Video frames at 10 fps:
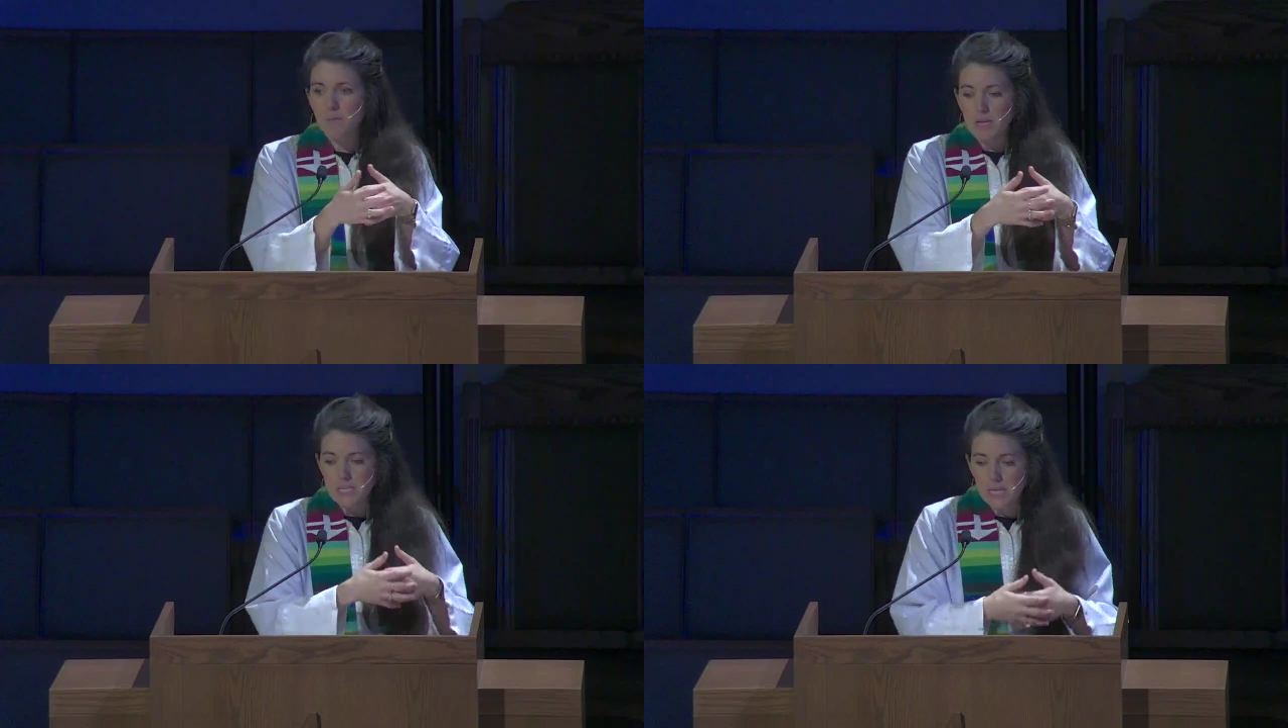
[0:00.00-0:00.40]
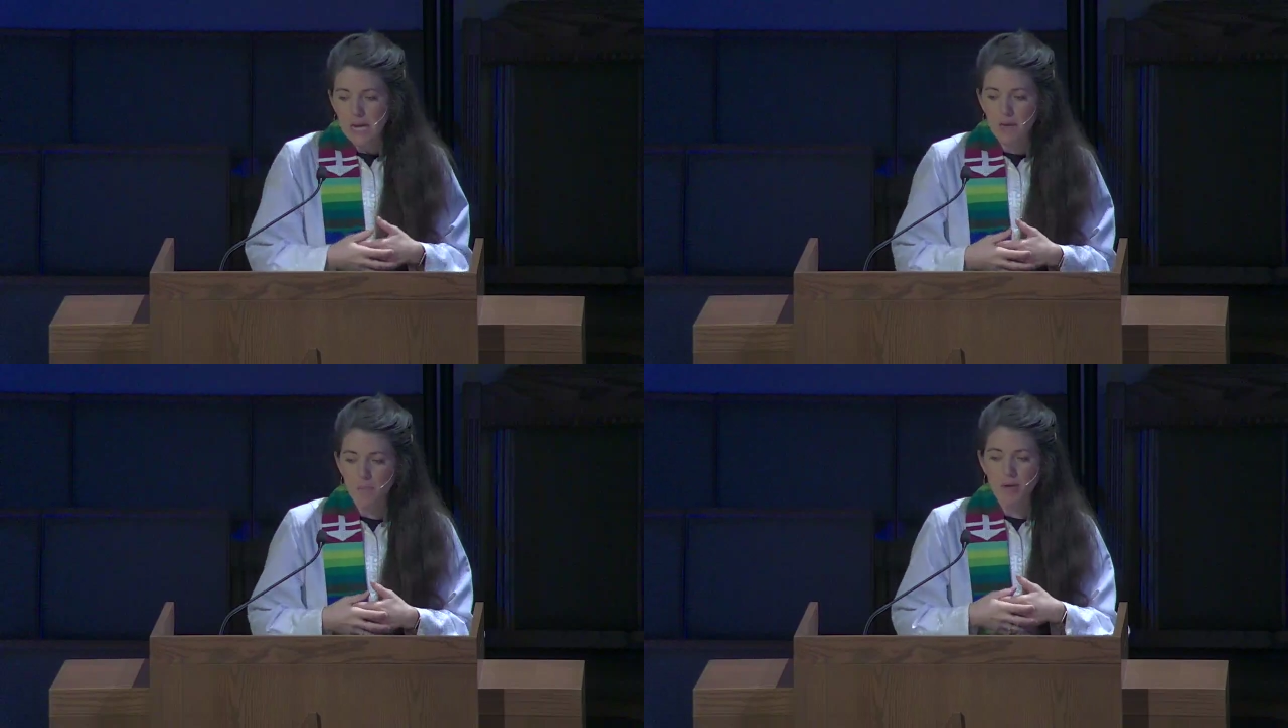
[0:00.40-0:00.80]
we
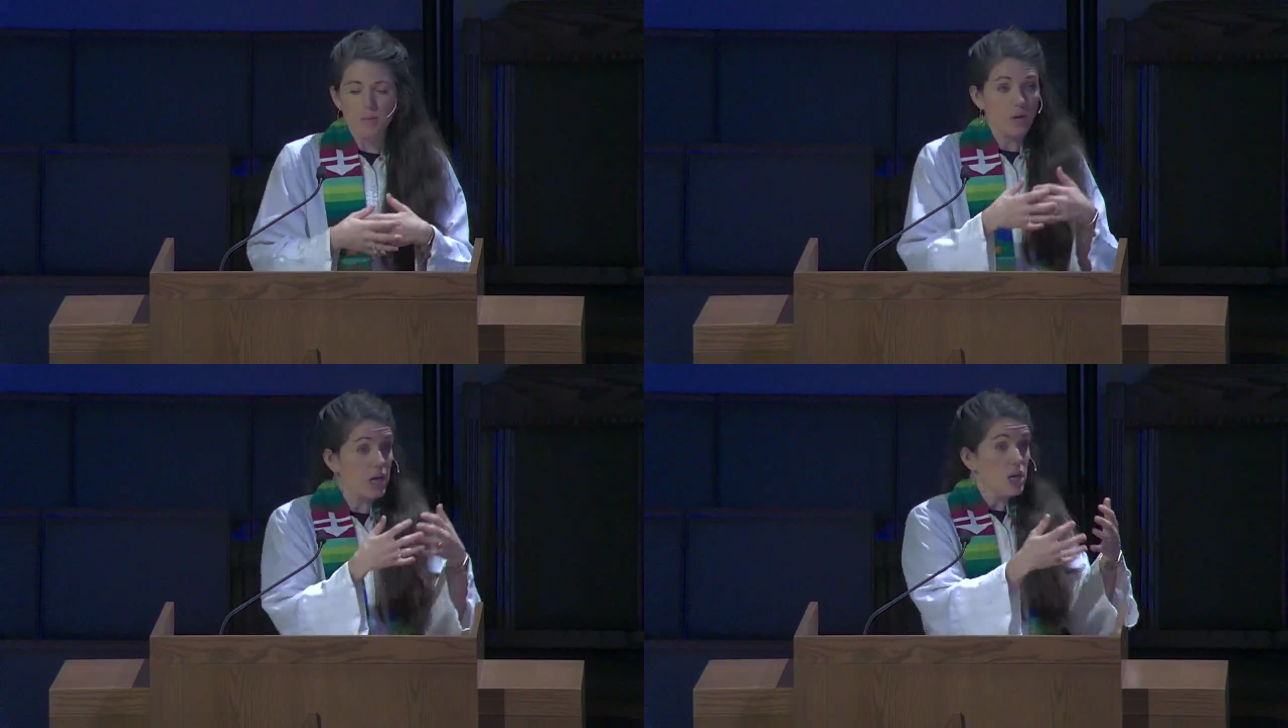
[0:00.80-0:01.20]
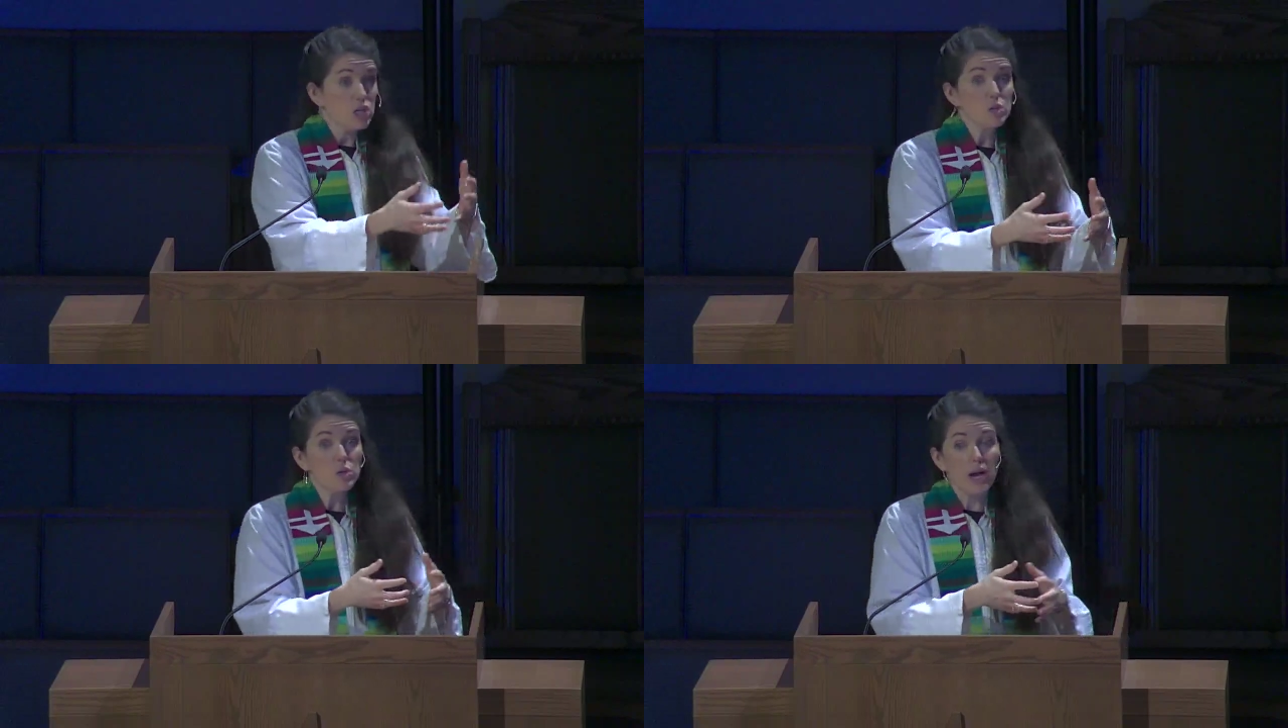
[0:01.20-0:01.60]
type it, we
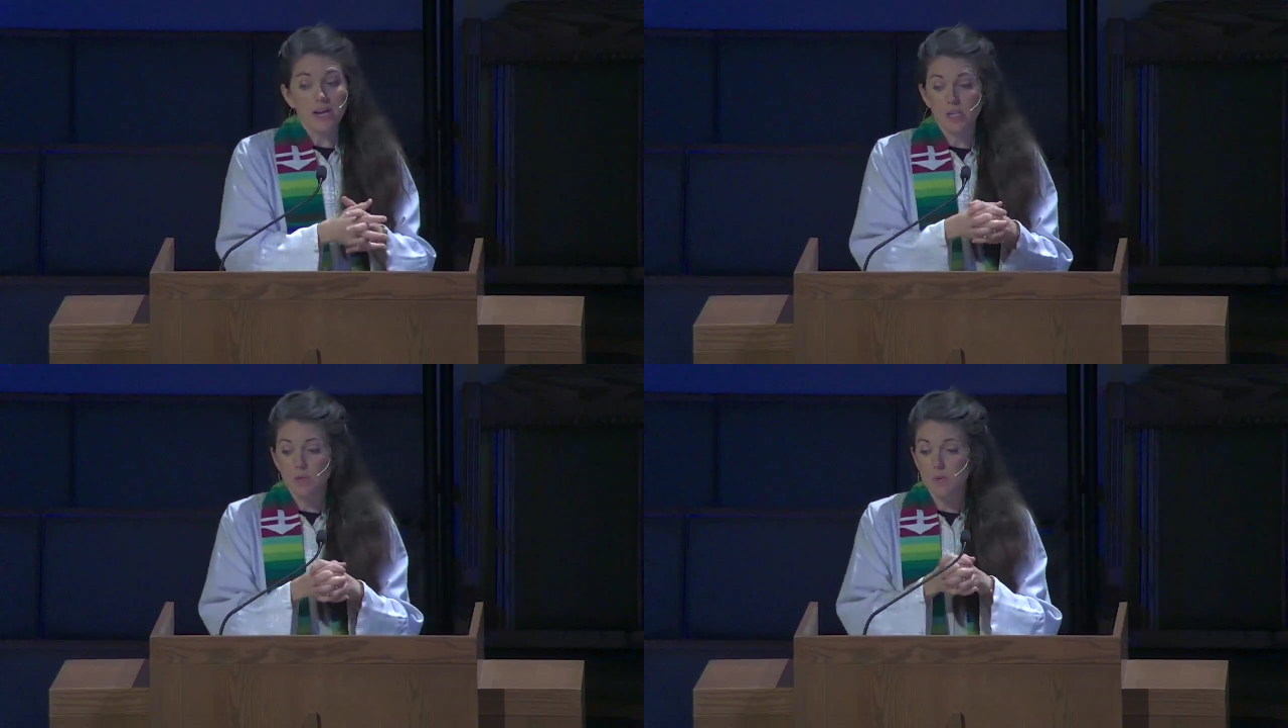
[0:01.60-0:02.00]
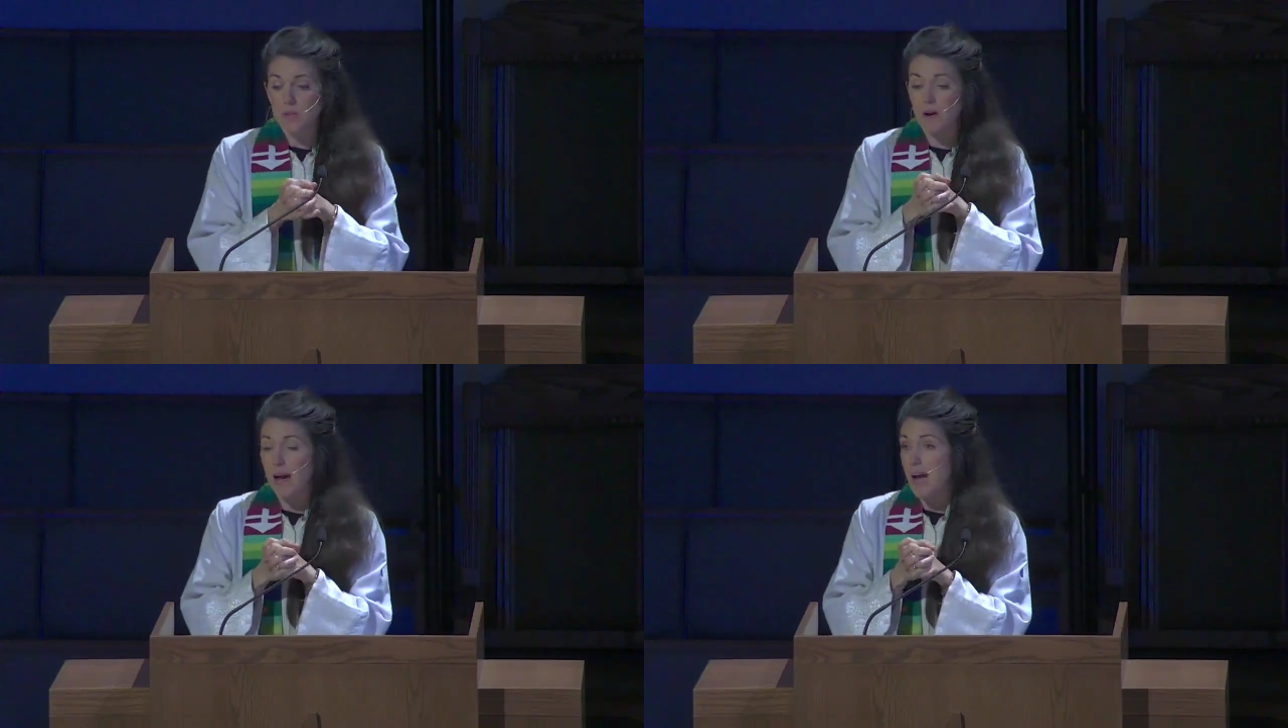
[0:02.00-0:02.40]
do gratitude with
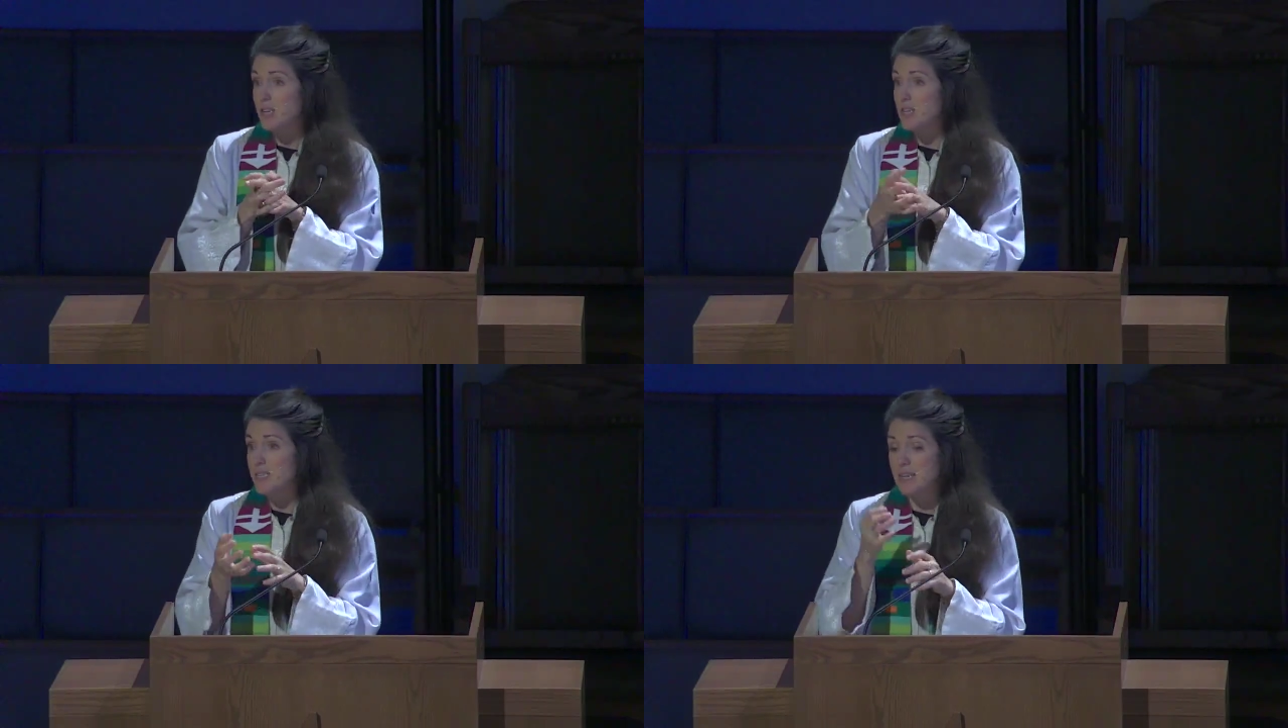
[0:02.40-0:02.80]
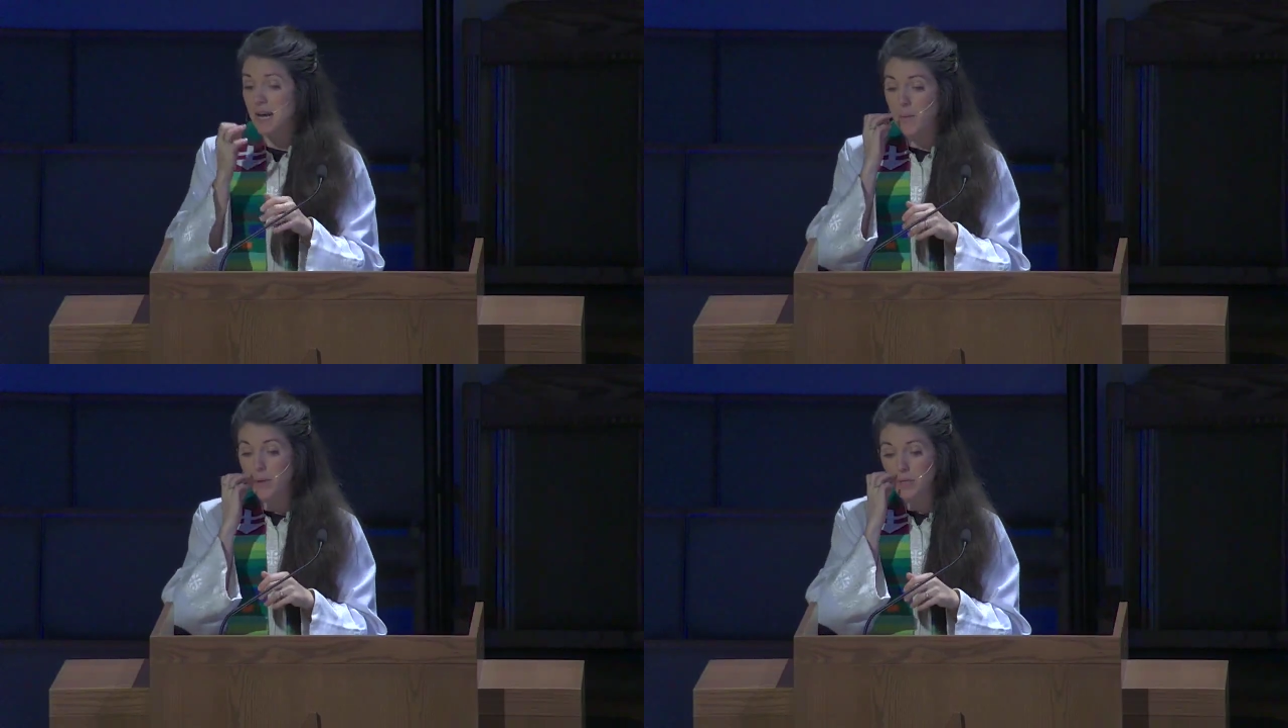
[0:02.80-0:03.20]
our actions and
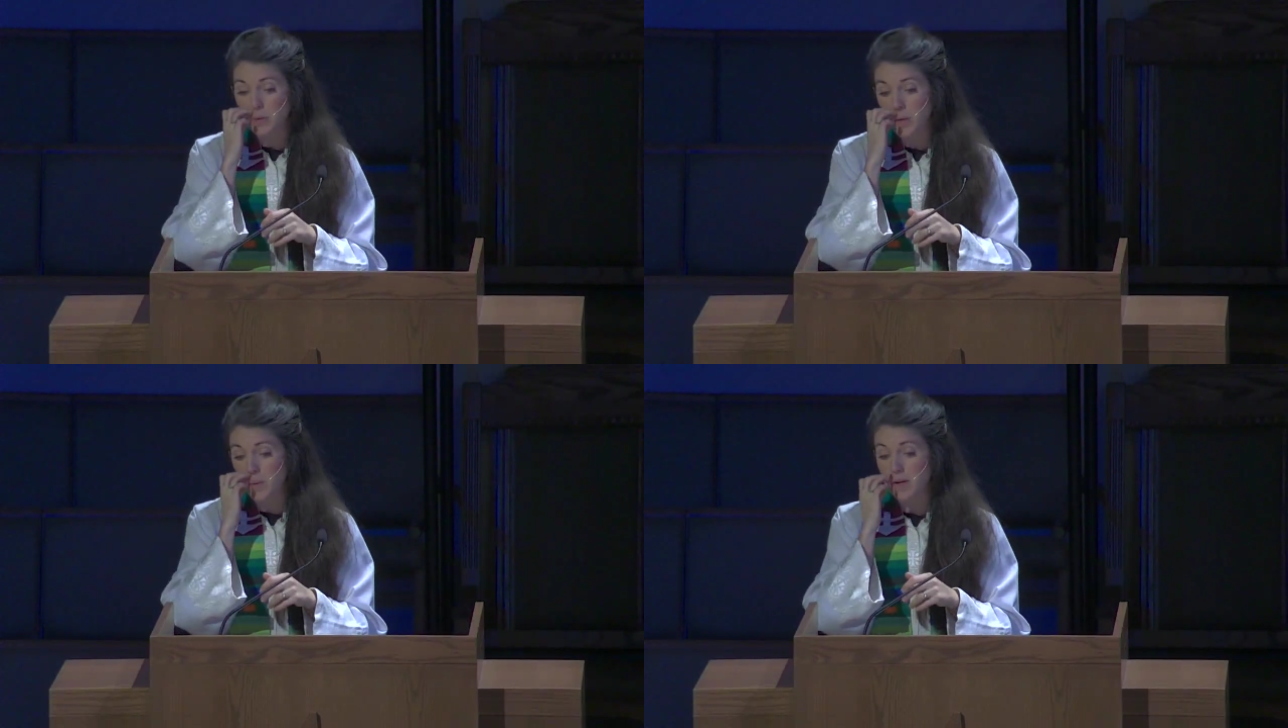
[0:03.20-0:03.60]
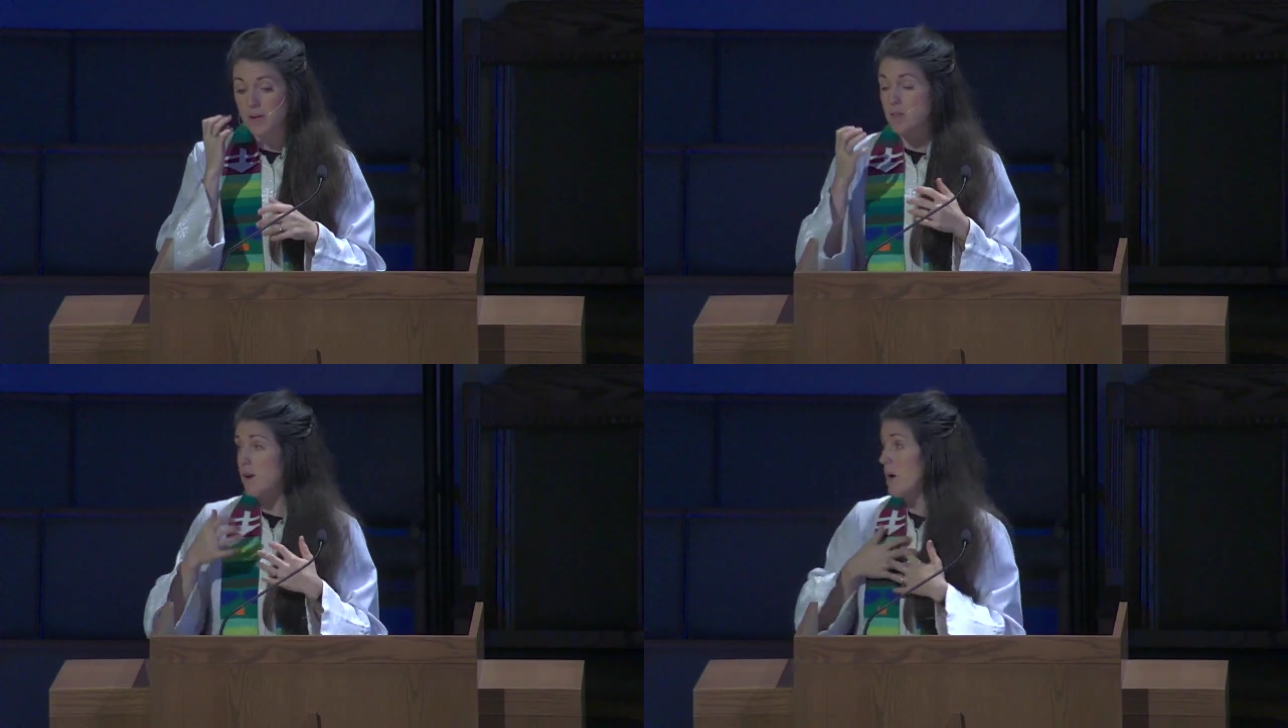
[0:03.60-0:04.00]
how we treat one
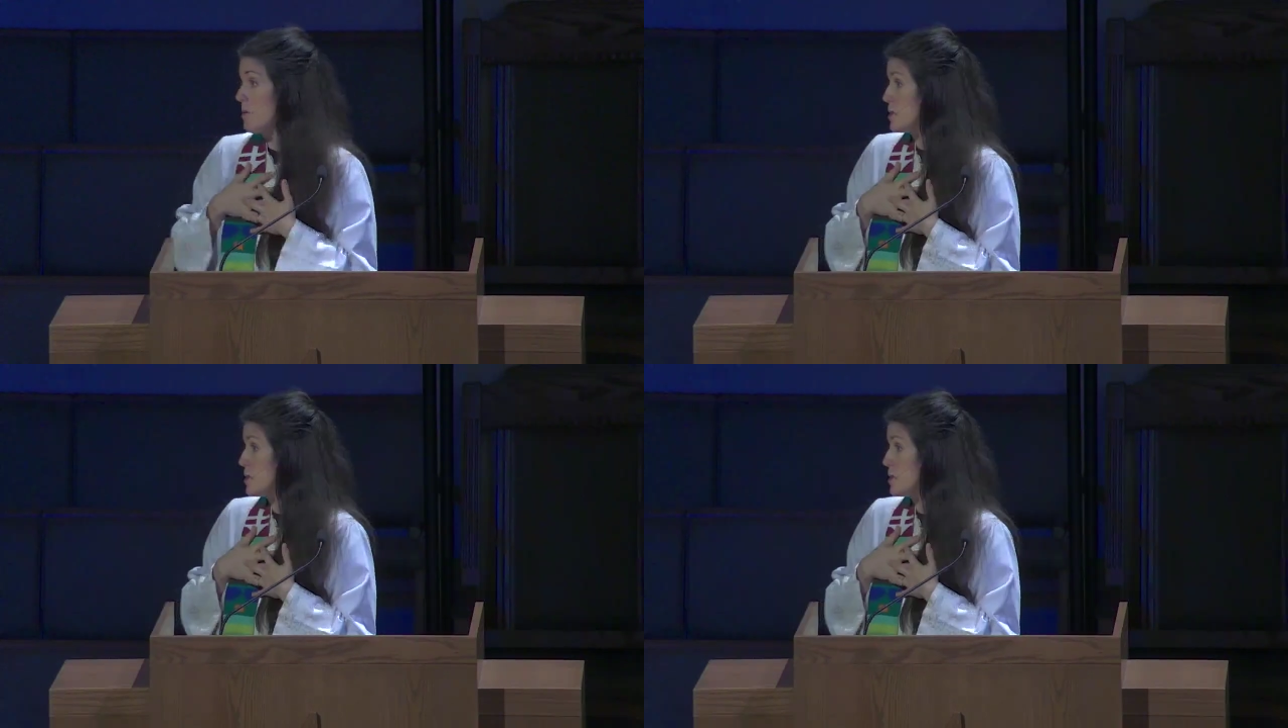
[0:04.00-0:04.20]
another, how we